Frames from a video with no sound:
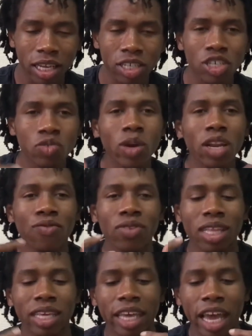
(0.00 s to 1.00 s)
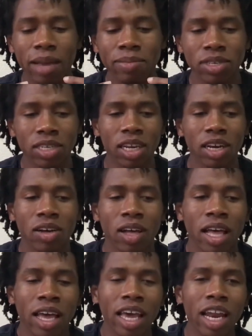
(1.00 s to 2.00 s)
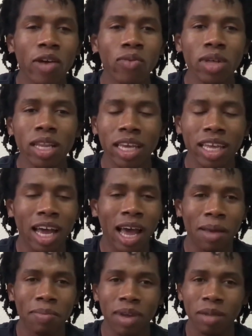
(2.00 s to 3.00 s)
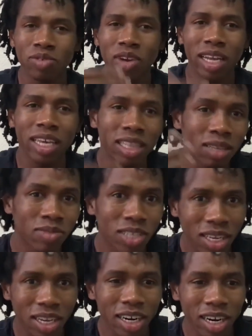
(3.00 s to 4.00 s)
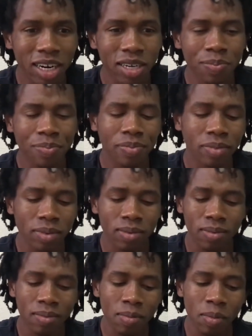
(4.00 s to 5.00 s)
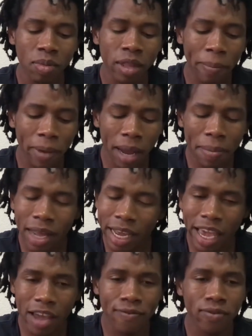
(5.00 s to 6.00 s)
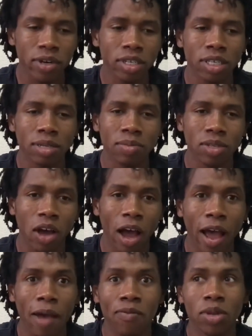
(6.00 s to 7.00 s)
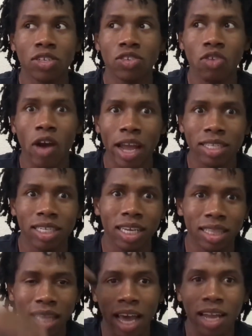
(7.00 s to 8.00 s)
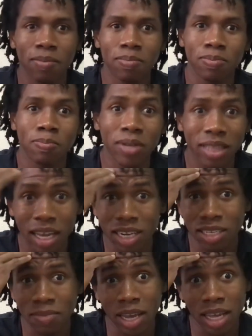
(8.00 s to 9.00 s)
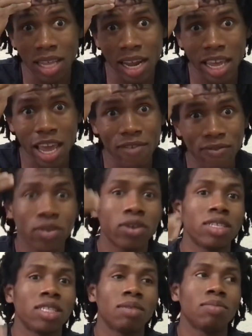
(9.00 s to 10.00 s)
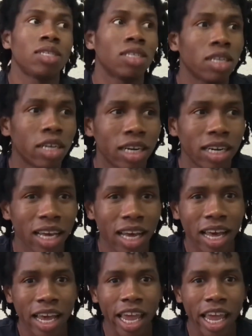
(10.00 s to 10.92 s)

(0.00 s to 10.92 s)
they're just ready for the games, you know? And I really, you know, I'm trying to get them to learn, but I mean, I can't force them. So I've been trying to get that, put that into my head that I can't force them to learn